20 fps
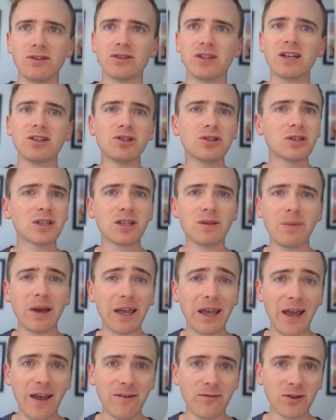So that's just going to
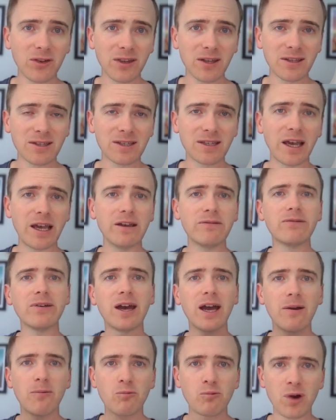make everything safe
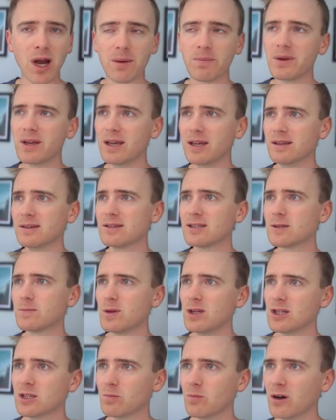and wrap it in the
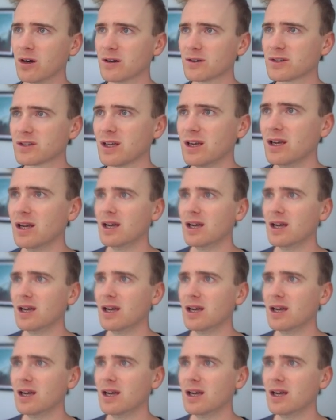speech marks.